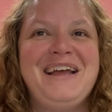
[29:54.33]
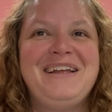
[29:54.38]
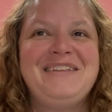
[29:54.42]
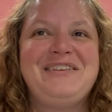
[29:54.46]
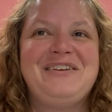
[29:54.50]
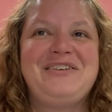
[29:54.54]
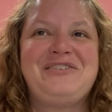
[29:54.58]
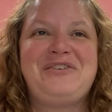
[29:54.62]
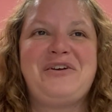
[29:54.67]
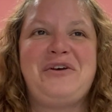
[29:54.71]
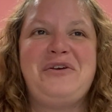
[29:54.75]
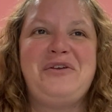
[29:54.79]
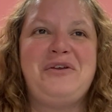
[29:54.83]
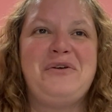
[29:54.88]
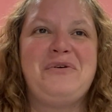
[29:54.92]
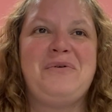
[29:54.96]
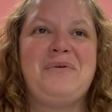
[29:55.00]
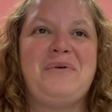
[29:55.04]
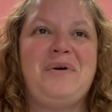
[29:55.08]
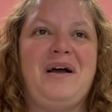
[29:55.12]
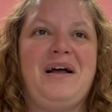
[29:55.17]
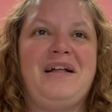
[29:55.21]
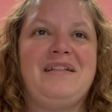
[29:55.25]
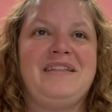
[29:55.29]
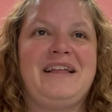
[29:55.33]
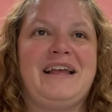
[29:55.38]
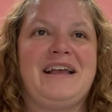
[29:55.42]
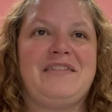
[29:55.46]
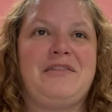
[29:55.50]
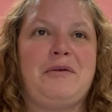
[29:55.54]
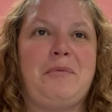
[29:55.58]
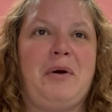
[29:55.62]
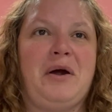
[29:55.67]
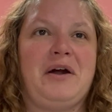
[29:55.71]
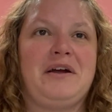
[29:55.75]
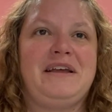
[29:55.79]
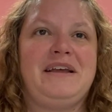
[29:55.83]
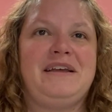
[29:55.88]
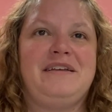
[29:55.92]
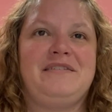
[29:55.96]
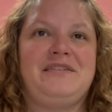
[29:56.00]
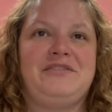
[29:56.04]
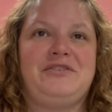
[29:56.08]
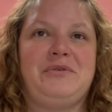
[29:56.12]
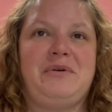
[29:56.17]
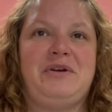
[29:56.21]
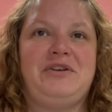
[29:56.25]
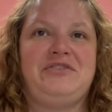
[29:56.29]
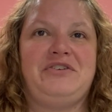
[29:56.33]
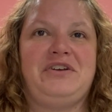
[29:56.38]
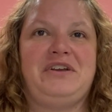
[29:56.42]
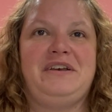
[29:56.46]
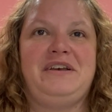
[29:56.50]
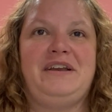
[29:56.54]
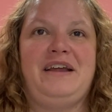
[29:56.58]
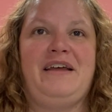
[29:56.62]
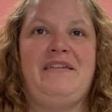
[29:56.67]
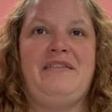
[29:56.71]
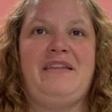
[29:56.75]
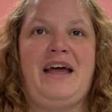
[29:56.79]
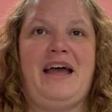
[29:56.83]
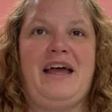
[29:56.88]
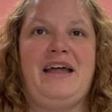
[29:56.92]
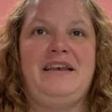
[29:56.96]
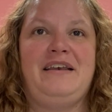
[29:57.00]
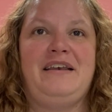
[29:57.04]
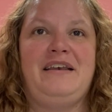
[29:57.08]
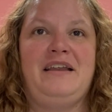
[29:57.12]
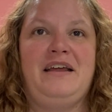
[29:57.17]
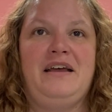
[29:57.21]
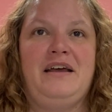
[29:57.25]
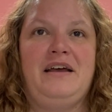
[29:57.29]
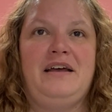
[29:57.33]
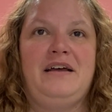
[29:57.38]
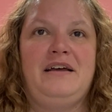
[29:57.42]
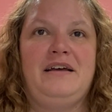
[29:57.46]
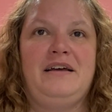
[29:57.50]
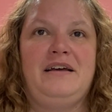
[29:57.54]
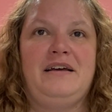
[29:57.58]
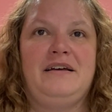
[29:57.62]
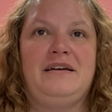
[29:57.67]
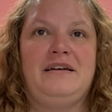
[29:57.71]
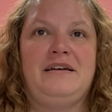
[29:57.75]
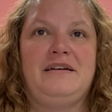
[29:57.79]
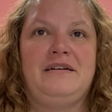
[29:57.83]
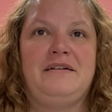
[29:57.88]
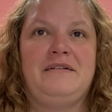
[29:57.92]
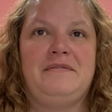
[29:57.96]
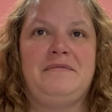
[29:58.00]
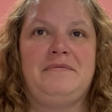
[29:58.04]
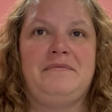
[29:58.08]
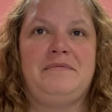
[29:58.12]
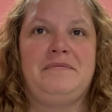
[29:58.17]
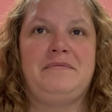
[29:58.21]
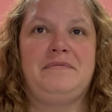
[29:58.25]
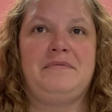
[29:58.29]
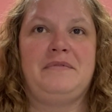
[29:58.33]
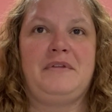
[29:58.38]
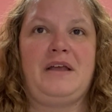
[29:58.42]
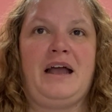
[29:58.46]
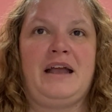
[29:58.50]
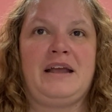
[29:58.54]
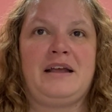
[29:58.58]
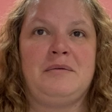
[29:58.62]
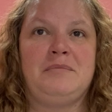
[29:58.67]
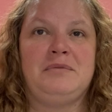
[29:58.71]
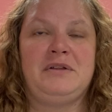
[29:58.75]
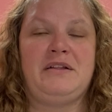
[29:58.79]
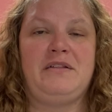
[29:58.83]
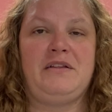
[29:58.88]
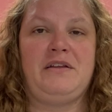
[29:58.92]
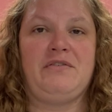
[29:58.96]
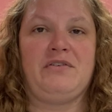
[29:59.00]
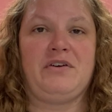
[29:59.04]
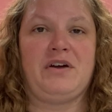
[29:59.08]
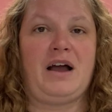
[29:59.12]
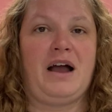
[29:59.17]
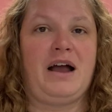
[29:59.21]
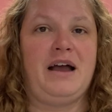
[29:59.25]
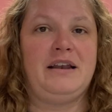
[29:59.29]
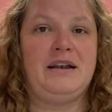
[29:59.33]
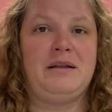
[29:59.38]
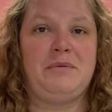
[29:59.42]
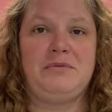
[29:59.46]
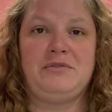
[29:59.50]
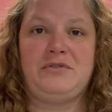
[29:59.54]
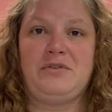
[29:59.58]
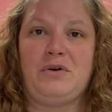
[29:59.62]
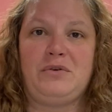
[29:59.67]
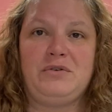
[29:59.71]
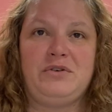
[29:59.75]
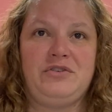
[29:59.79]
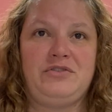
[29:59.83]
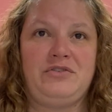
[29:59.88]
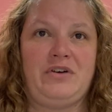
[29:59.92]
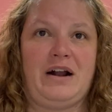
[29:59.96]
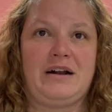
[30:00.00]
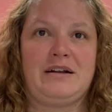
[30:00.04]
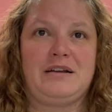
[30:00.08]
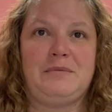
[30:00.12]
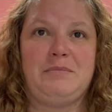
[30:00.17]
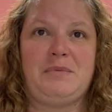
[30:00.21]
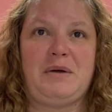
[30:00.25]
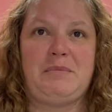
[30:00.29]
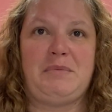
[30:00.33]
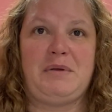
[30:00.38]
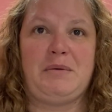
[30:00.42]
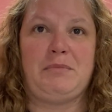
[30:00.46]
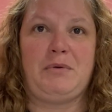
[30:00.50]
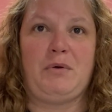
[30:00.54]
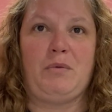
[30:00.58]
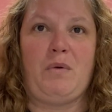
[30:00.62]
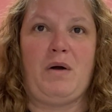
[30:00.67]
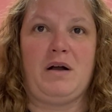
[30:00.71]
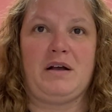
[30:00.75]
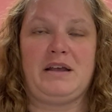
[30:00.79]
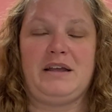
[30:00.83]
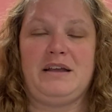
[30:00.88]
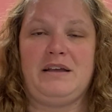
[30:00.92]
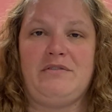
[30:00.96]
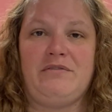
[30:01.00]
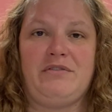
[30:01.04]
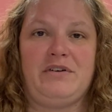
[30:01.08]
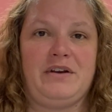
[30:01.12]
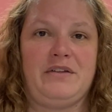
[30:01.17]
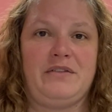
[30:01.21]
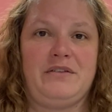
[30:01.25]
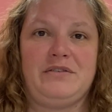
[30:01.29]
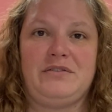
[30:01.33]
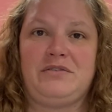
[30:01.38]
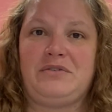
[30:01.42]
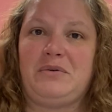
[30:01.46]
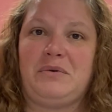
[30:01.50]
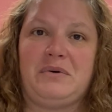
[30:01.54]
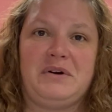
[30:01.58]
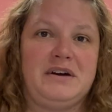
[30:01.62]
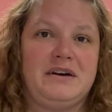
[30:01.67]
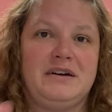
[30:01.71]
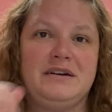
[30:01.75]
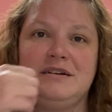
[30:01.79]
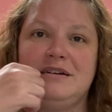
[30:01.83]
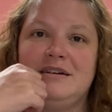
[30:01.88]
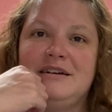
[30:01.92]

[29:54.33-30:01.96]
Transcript: to show you like the parking situation, and then I completely forgot, and I'm so distracted by people walking in front of the store.